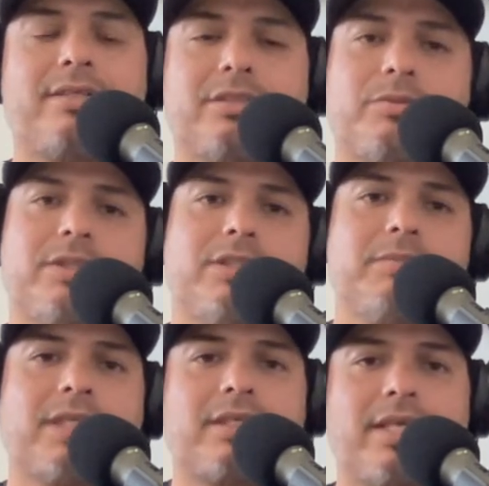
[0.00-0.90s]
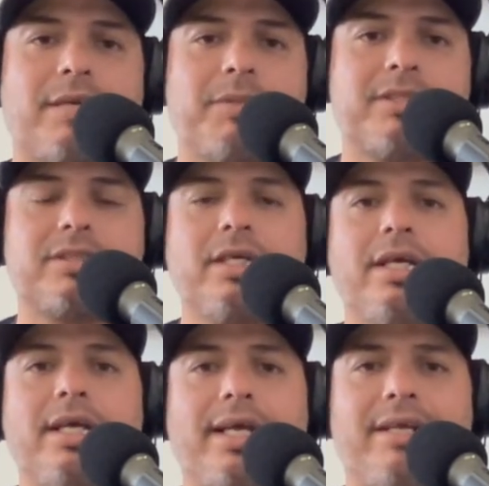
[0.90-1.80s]
That's what it seems like the name is.
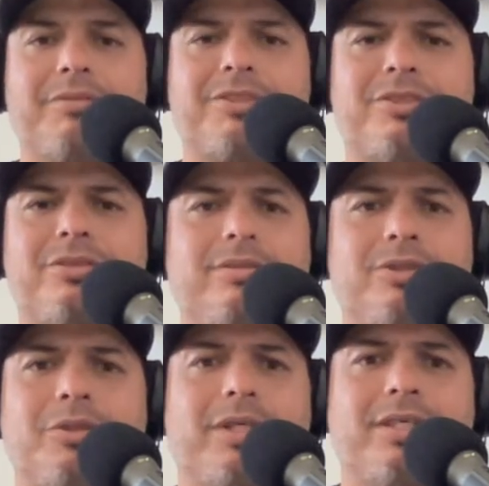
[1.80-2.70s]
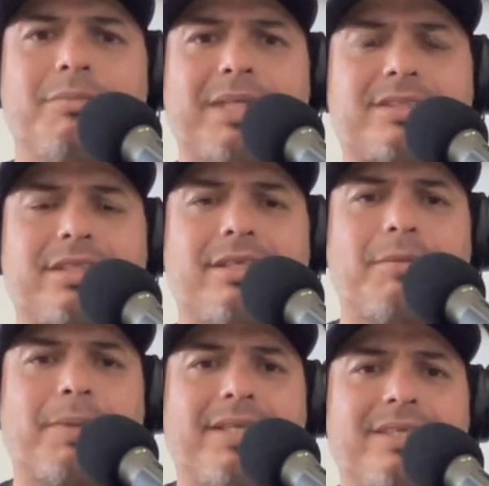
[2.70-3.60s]
And it was during the Mexican
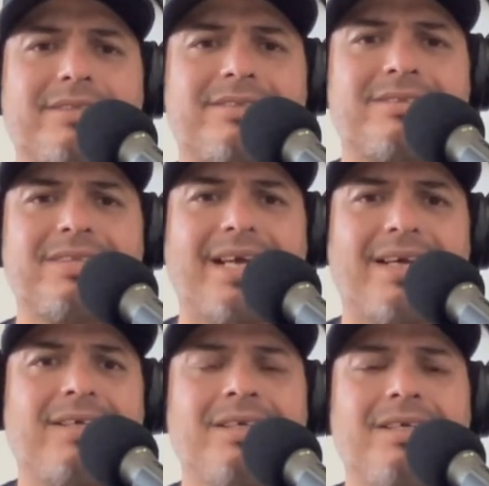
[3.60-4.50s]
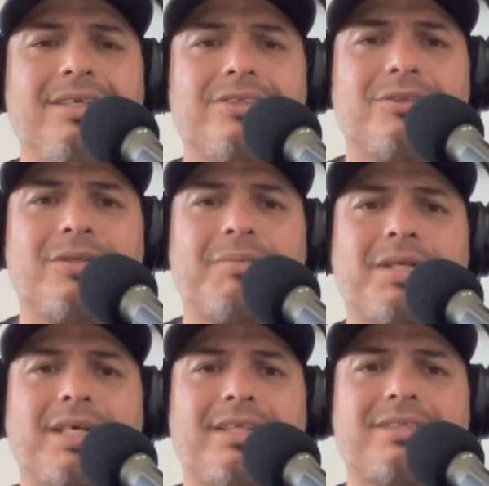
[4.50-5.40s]
Independence Day. So I'm
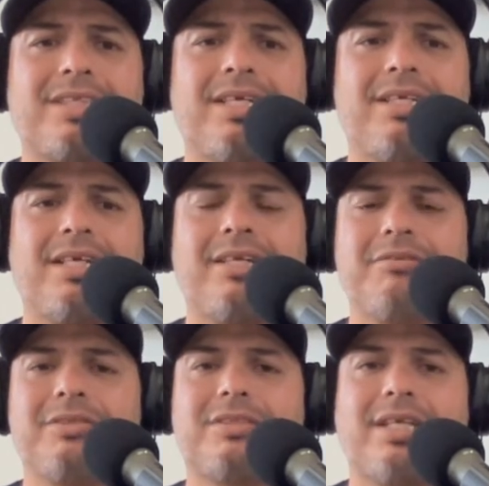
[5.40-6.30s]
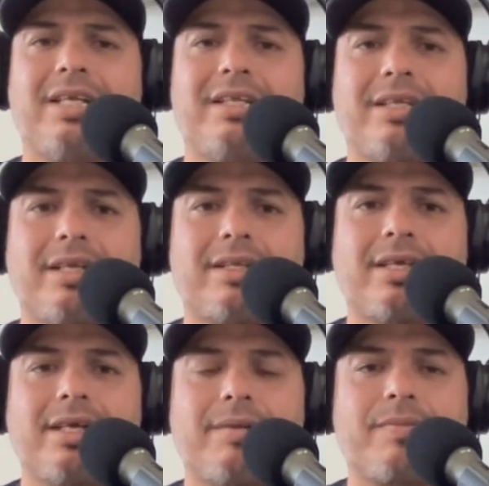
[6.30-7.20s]
not going to say that it was anything like
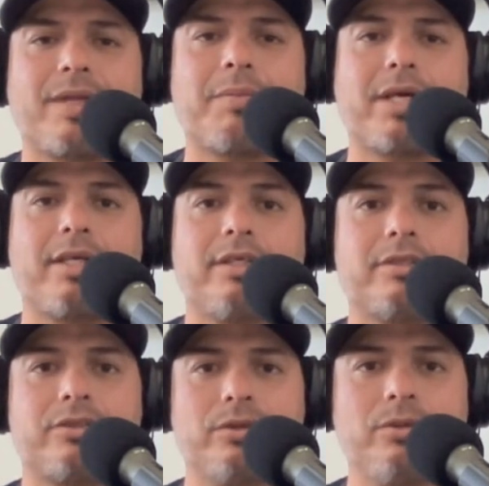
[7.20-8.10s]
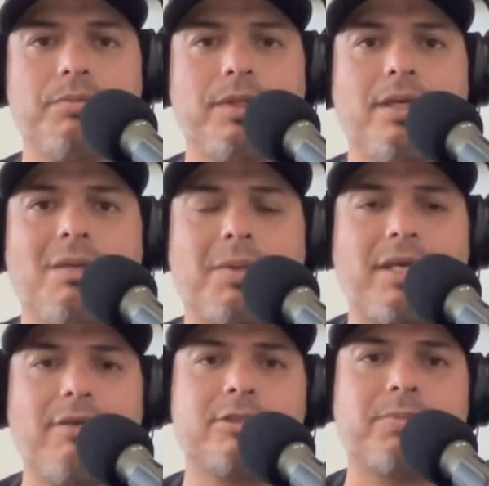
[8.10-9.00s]
that. I'm not going to assume. But it
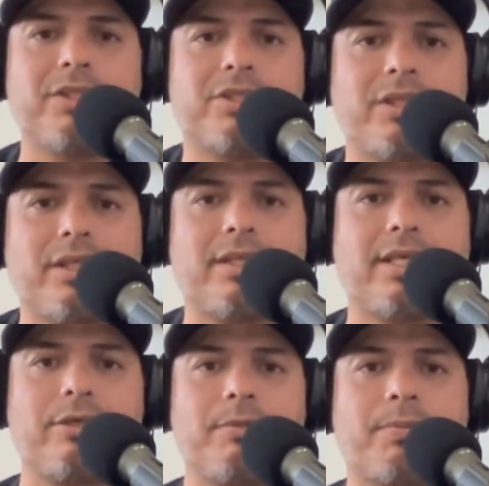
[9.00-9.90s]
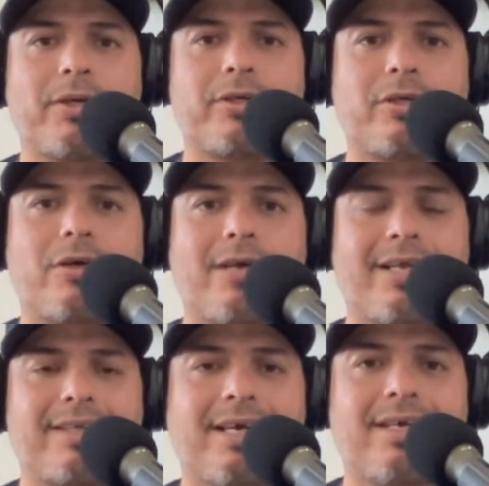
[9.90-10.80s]
looks pretty shitty that you park your car
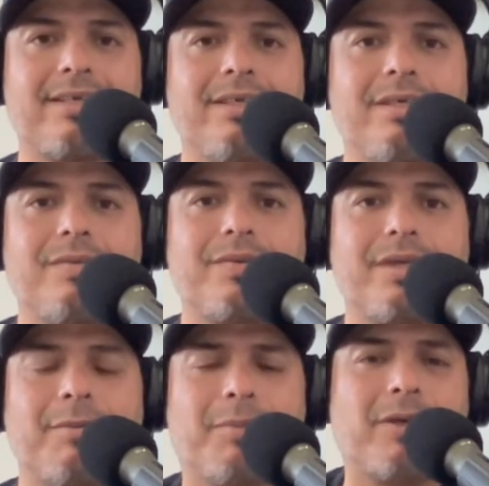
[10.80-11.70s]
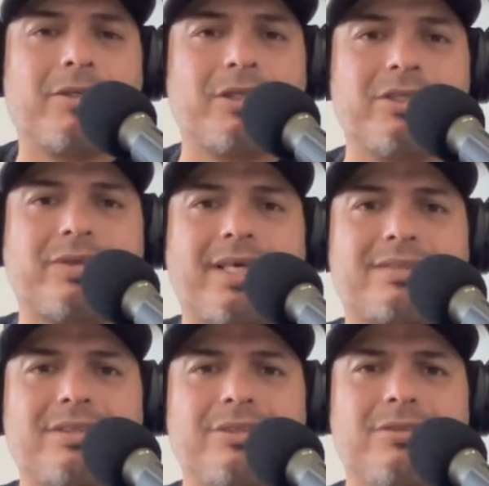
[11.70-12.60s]
like that in the middle of the train
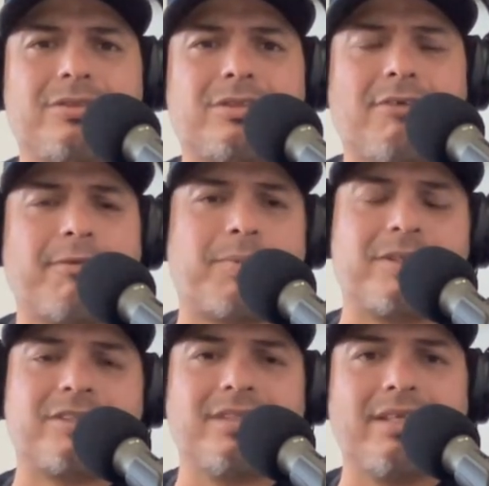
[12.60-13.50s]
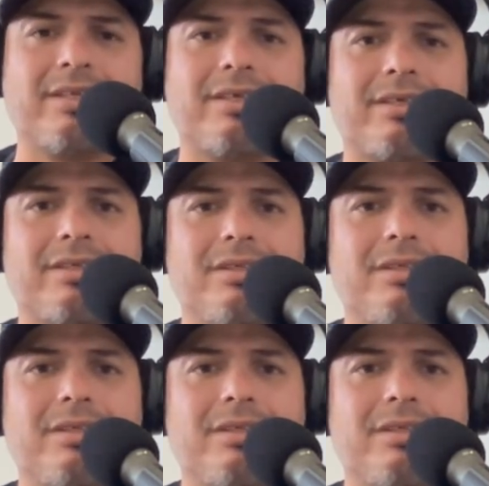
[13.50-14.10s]
tracks and you stuff a person in there.